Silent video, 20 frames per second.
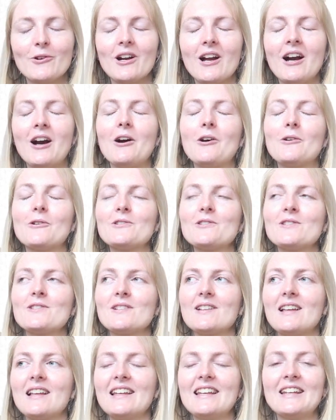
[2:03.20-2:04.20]
our
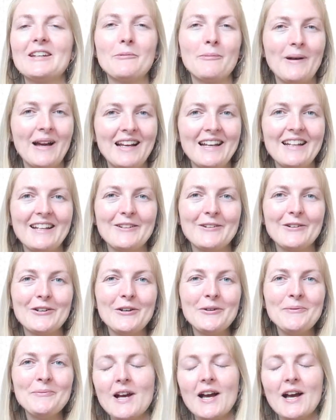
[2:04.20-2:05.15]
house little by little.